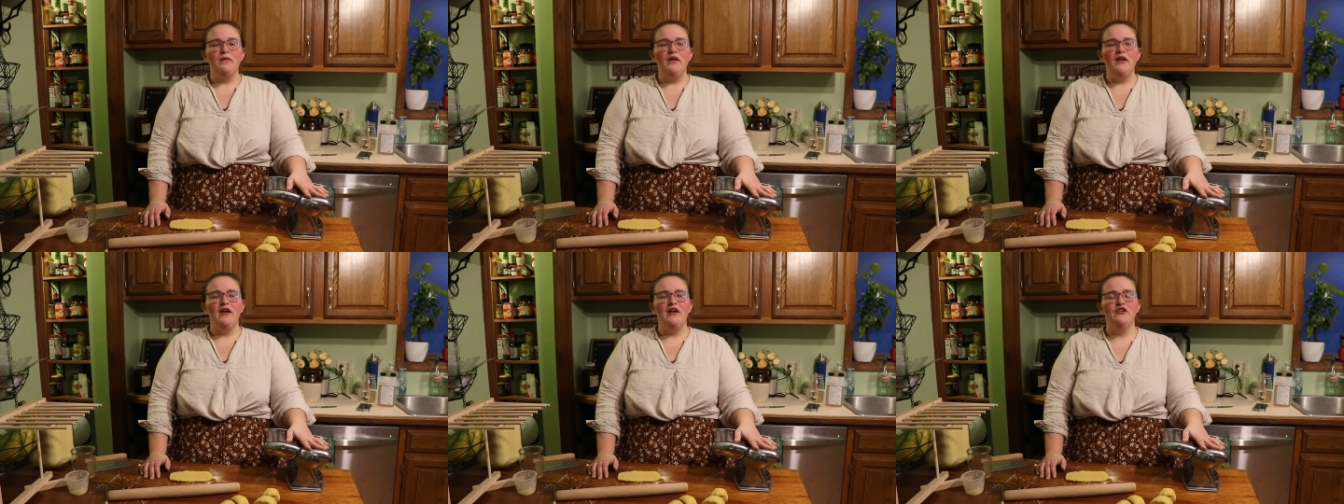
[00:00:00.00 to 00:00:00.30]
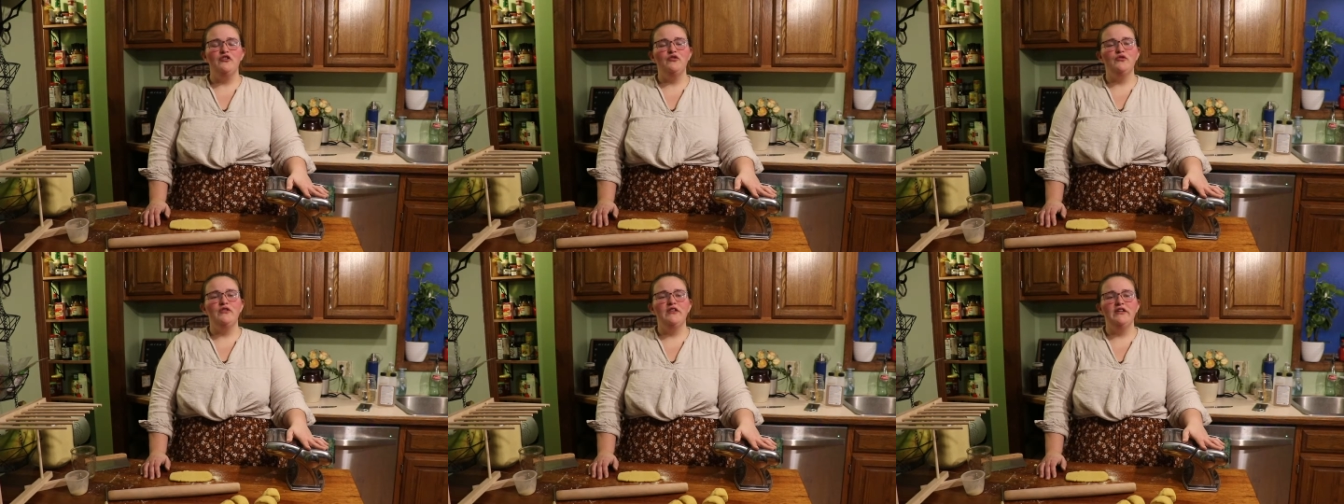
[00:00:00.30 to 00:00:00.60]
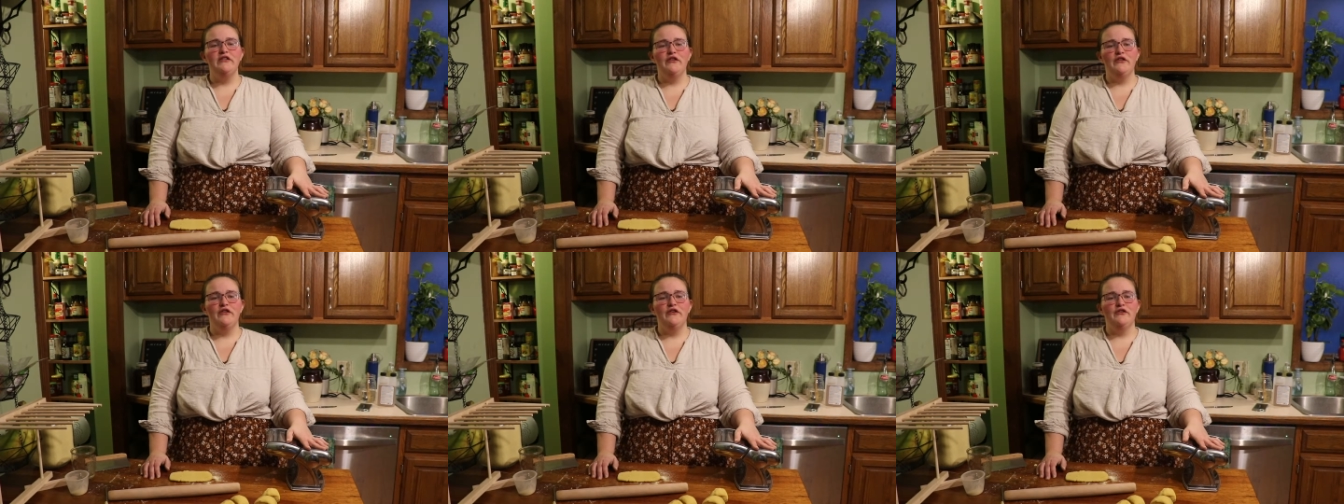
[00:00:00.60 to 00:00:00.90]
I do
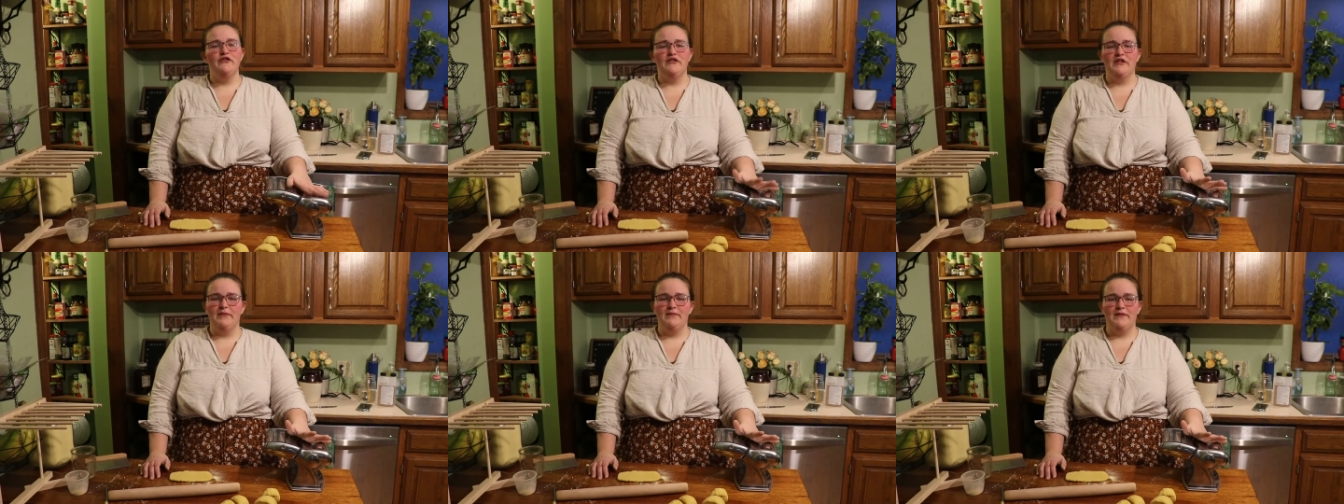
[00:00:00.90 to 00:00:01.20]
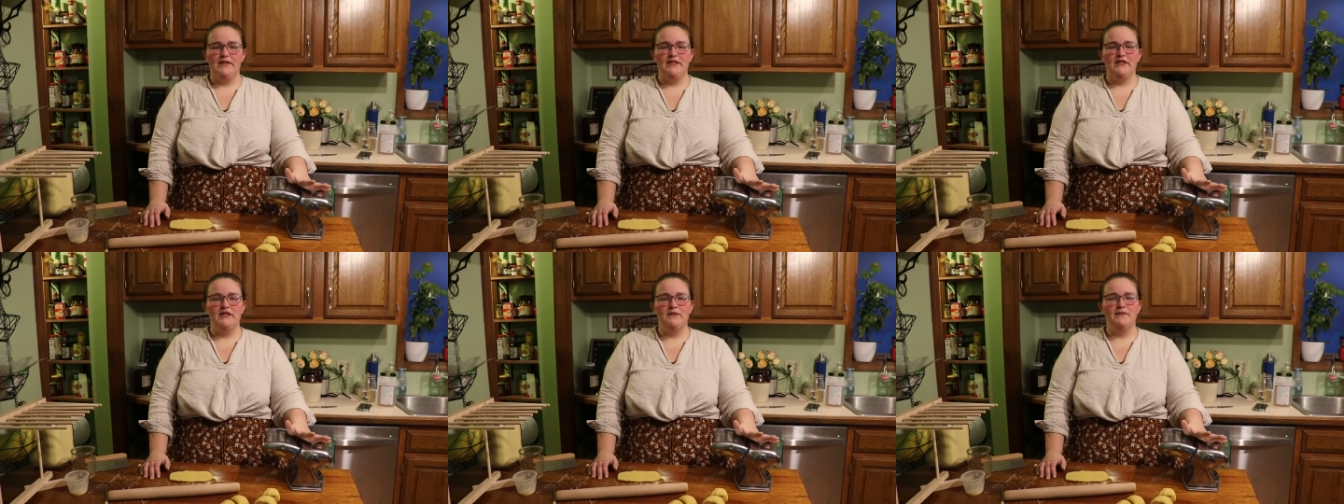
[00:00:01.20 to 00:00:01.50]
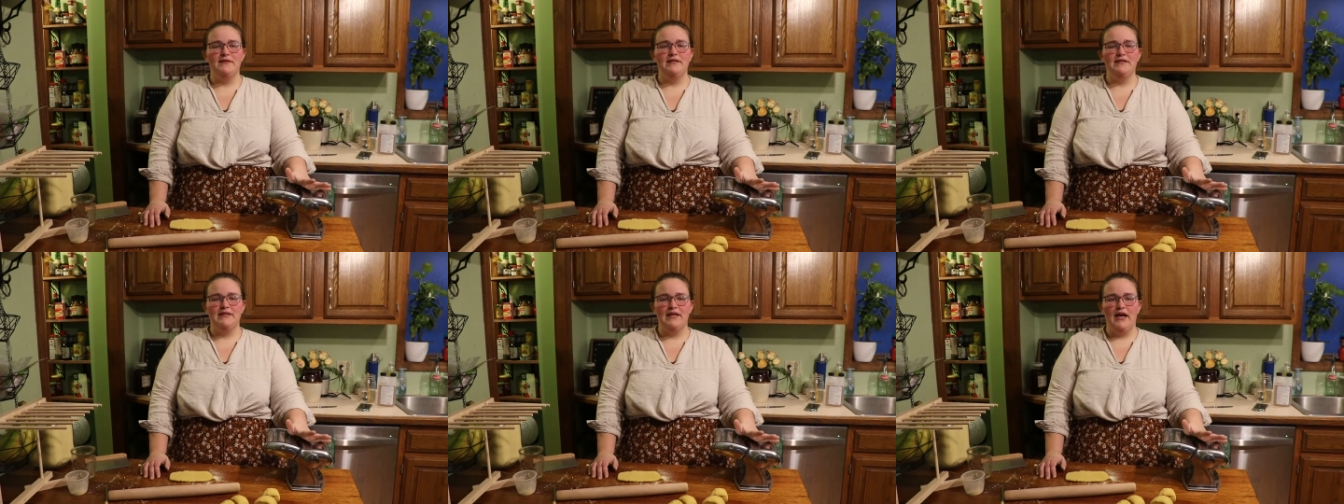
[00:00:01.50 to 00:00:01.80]
think that there's something to
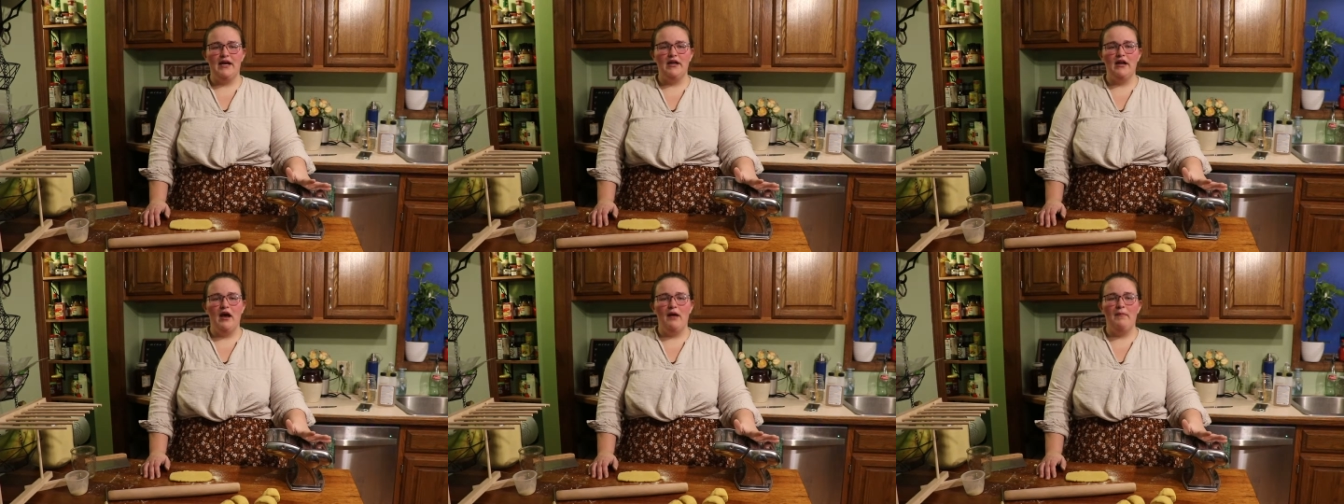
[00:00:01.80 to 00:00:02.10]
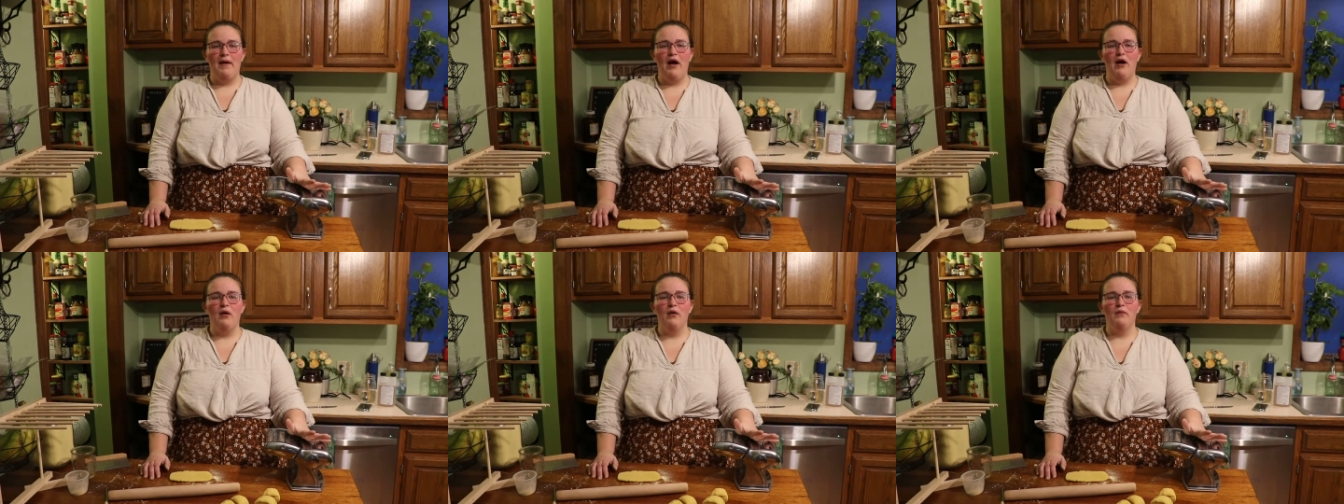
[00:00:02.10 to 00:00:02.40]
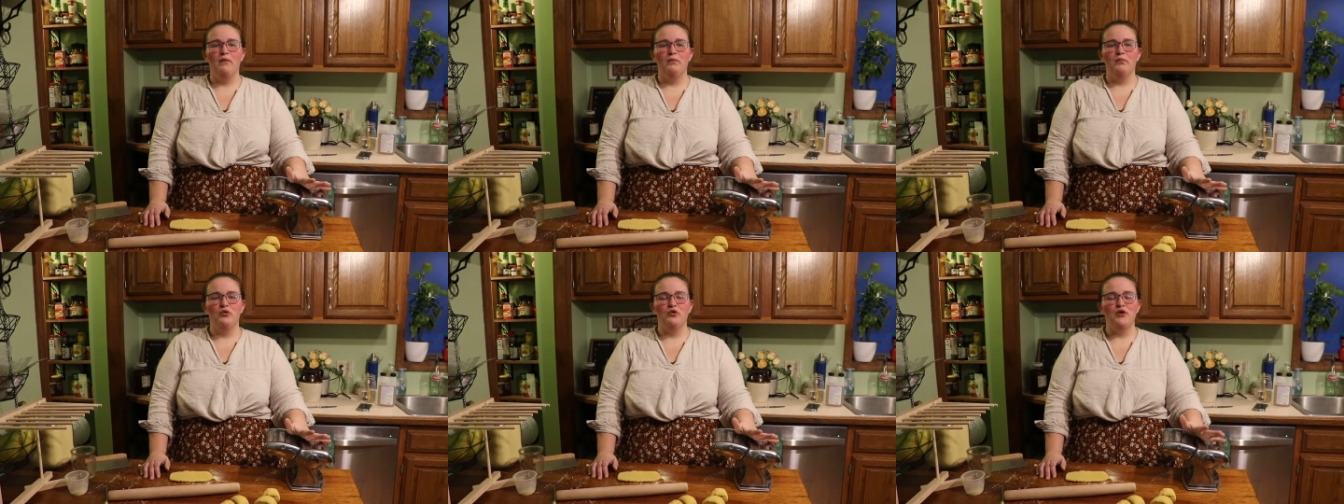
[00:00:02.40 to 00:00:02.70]
be said
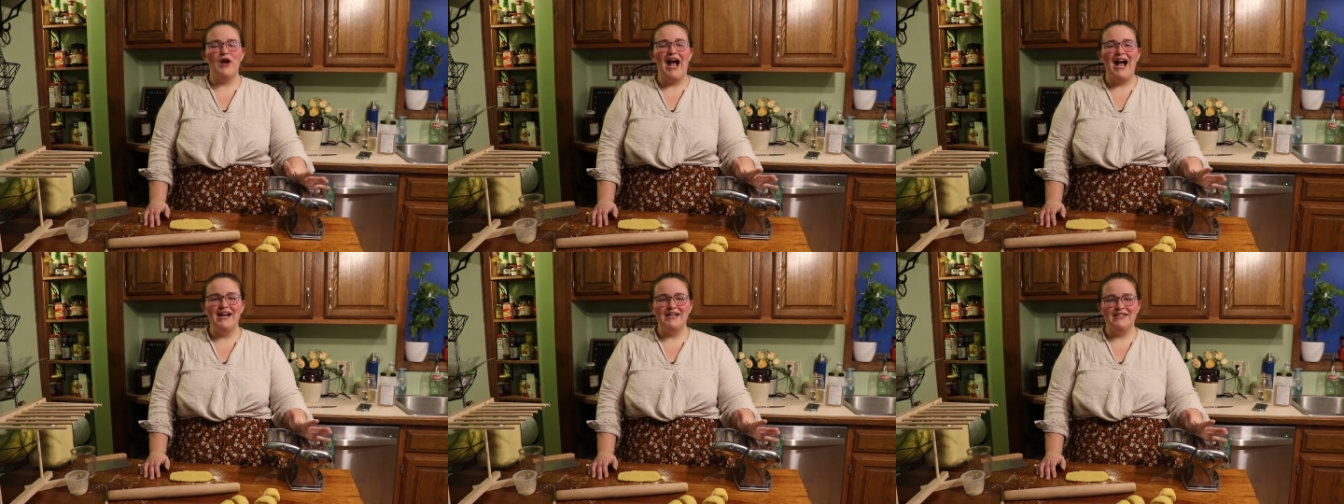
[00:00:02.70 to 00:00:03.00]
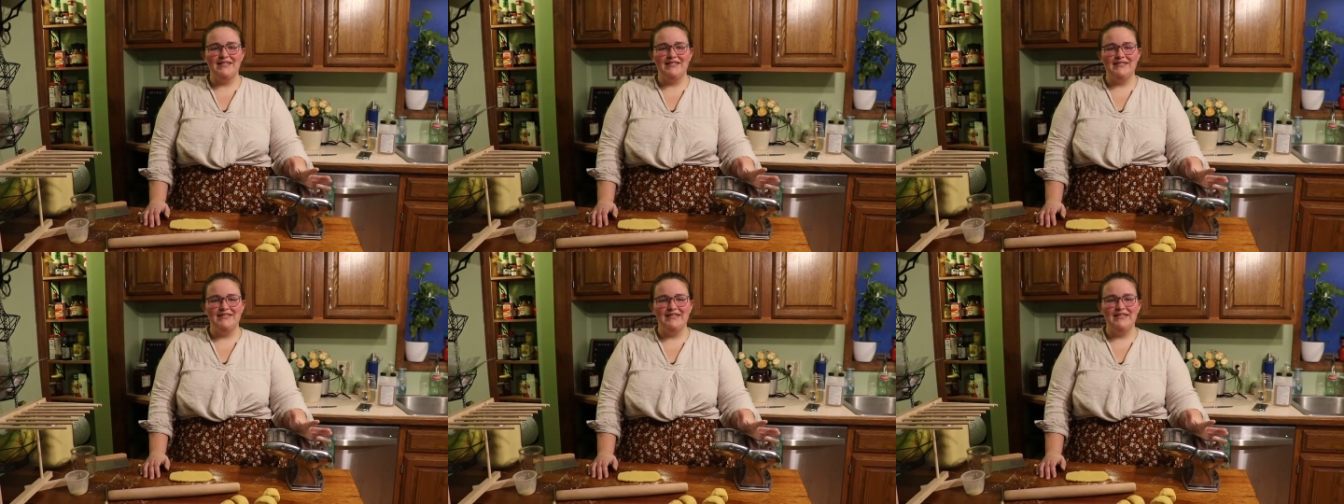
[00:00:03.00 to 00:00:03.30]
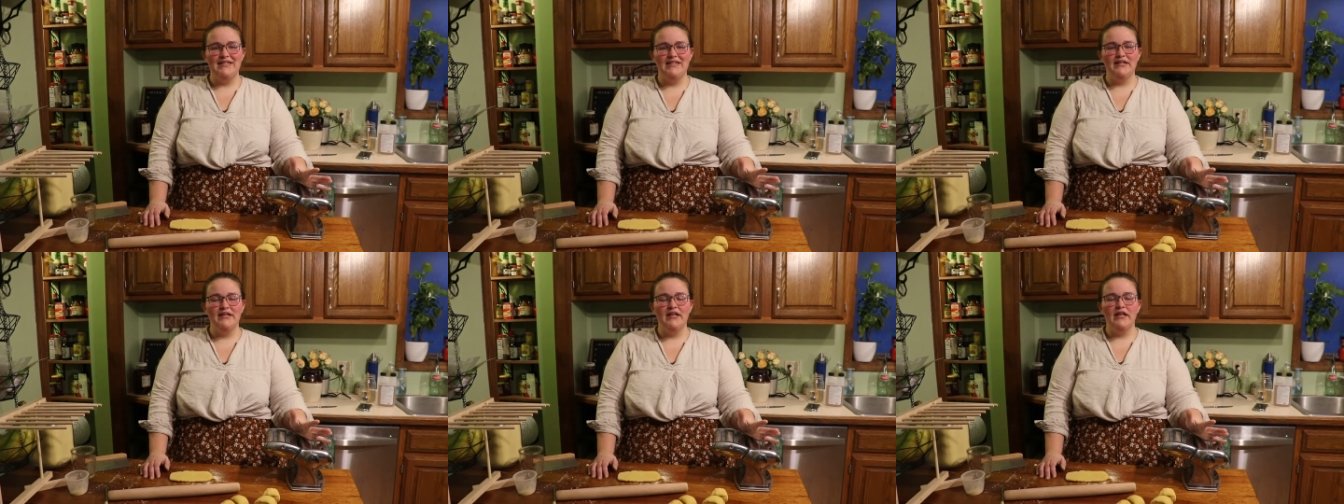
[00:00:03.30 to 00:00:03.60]
about
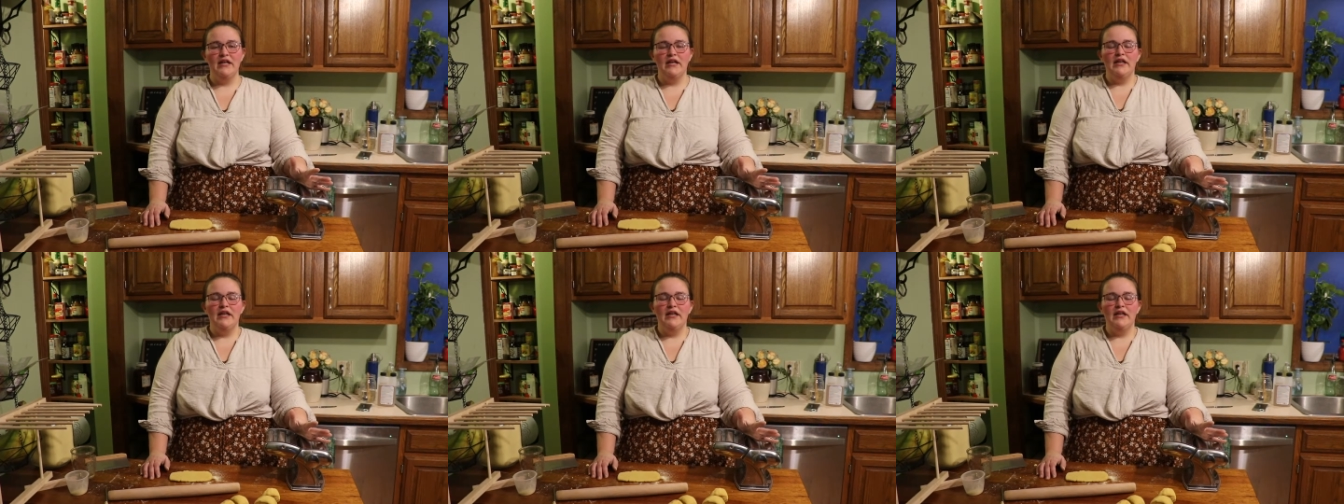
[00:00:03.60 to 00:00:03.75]
practicing